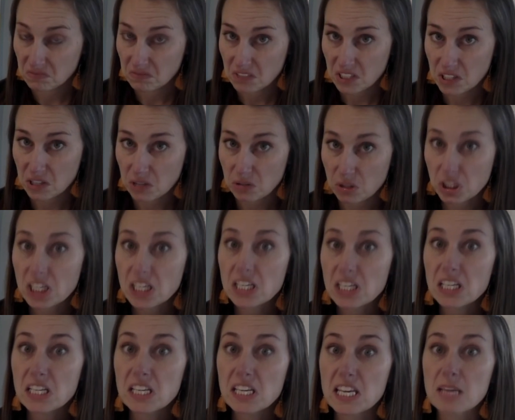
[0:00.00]
So
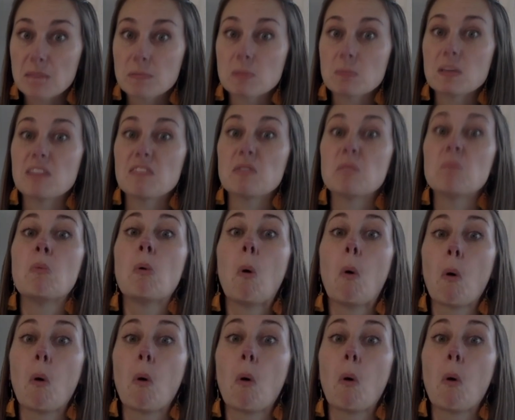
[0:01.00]
she keeps me even
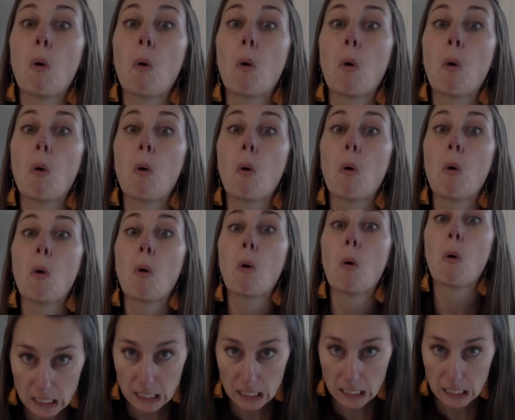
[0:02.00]
more on my toes than
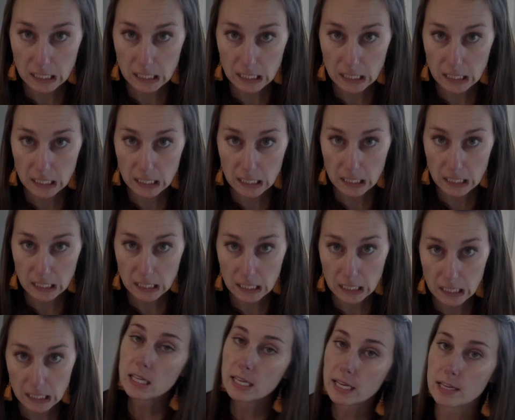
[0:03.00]
Lily does. And
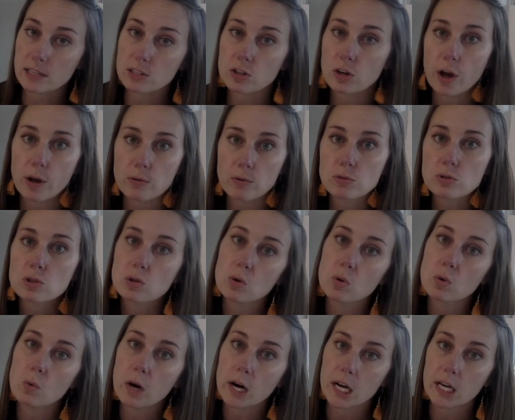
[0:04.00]
Lily has her own
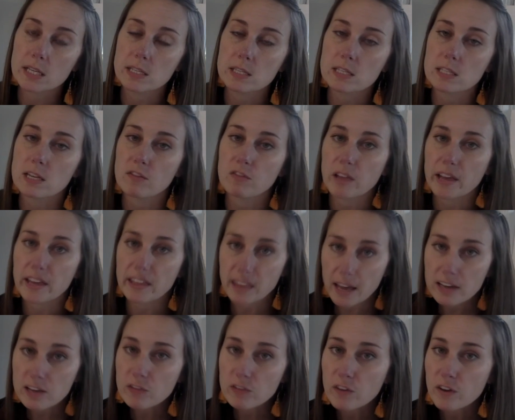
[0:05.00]
schoolwork and stuff like
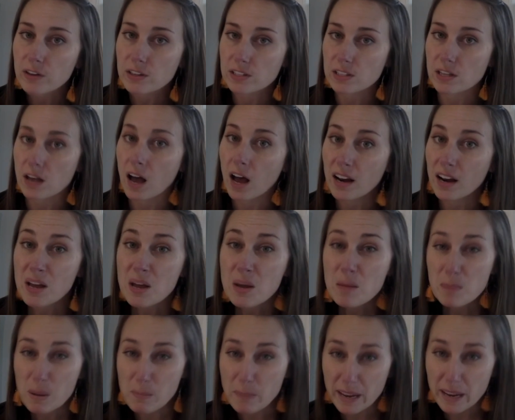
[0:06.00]
that to focus on.
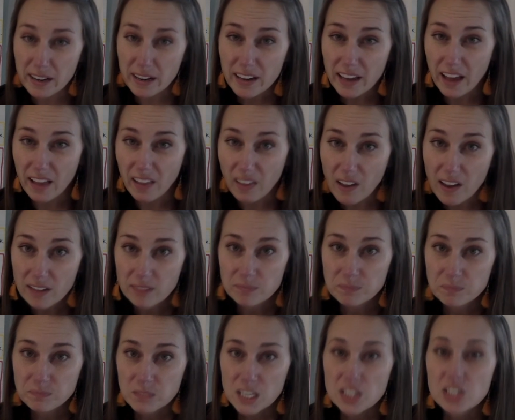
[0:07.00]
But Mariella,
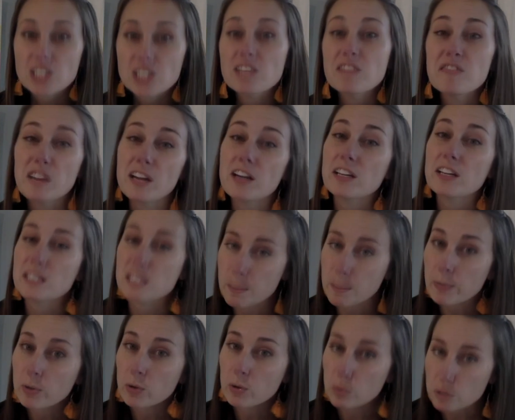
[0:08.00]
she's a very
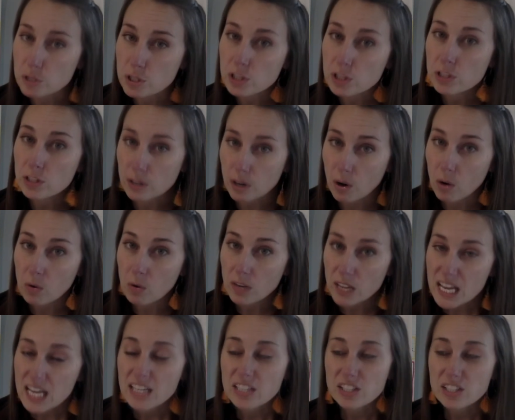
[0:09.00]
typical 2-year-old.
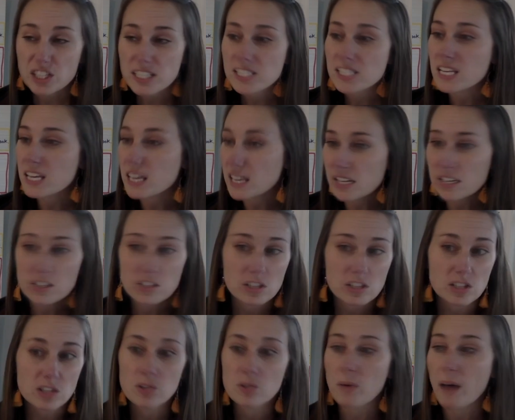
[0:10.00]
And she's
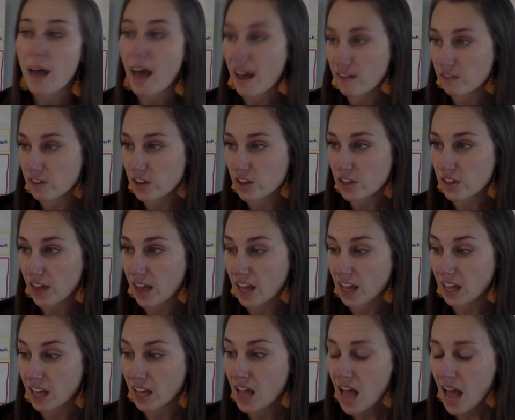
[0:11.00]
into
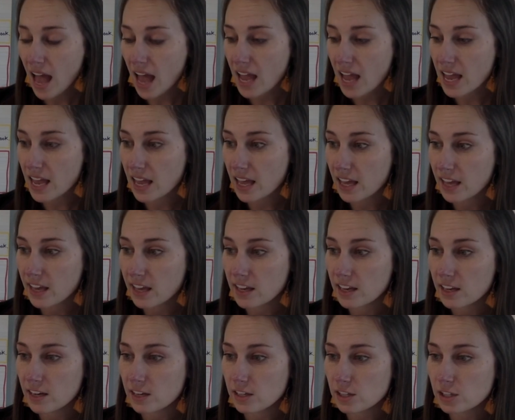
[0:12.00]
everything.
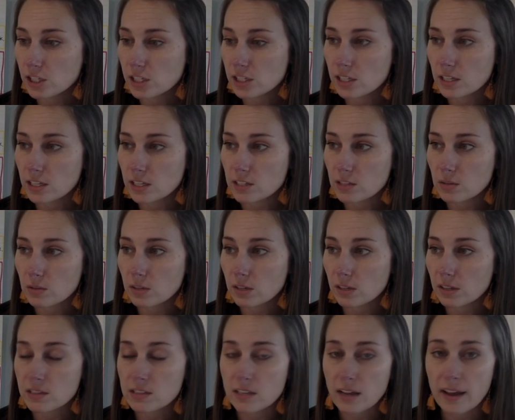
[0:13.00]
And she doesn't
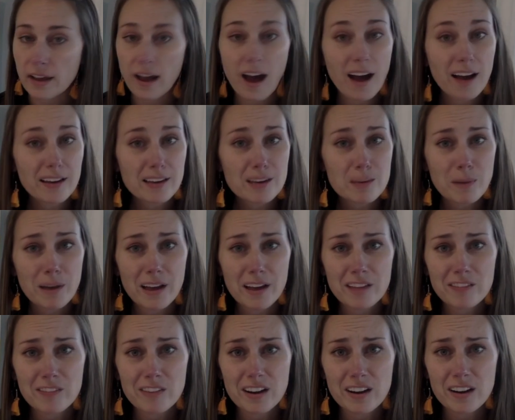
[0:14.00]
really stay occupied
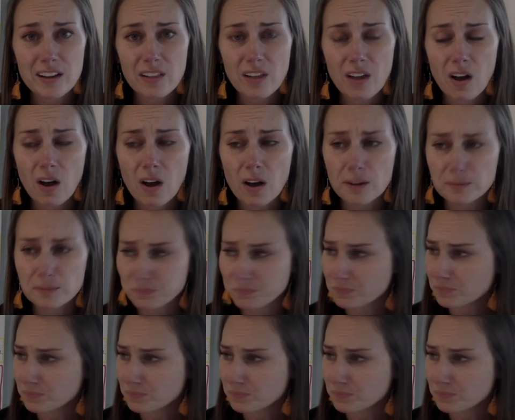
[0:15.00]
very long.